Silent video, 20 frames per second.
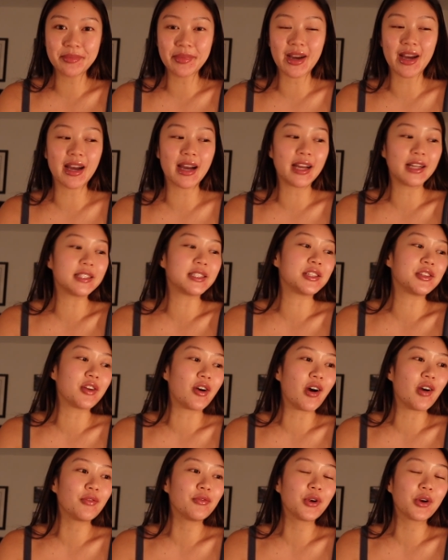but I did
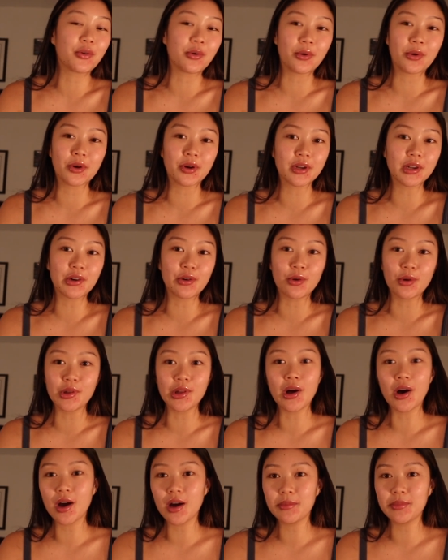not record a whole
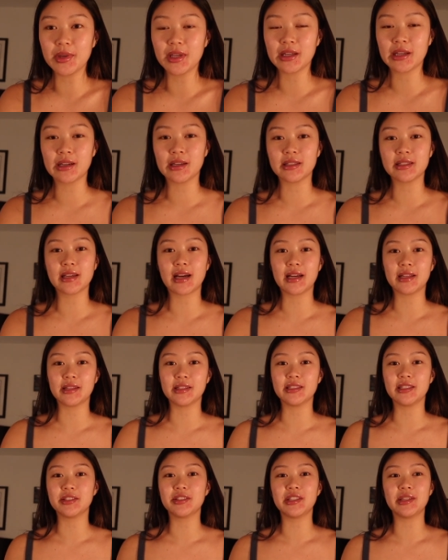lot because I
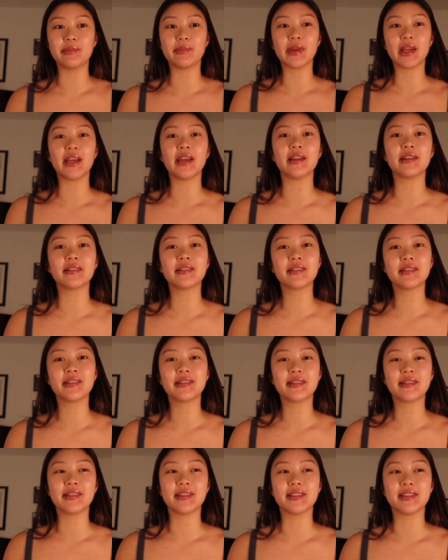literally made
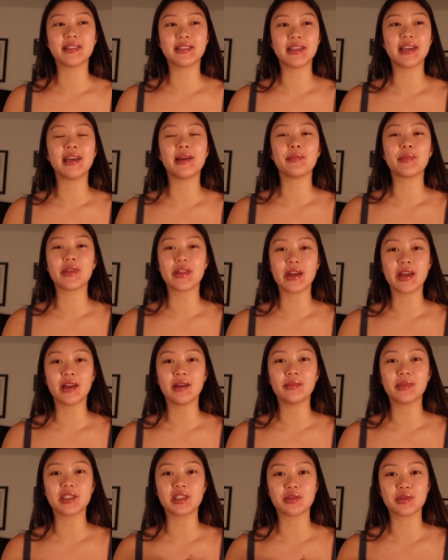the same
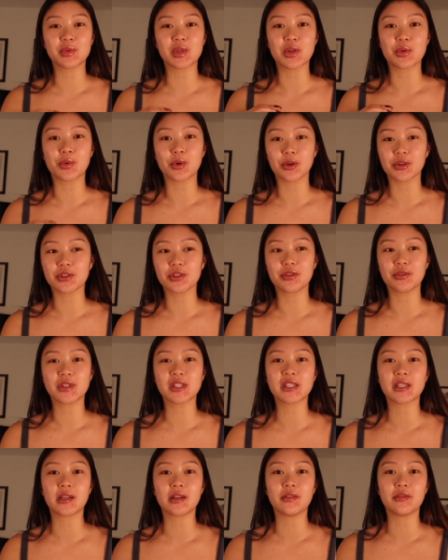thing but just with orzo
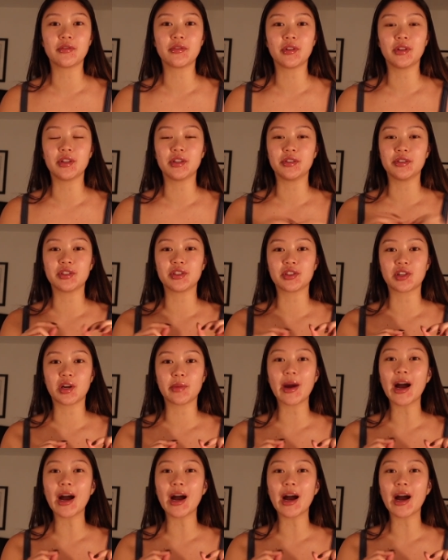instead of the little star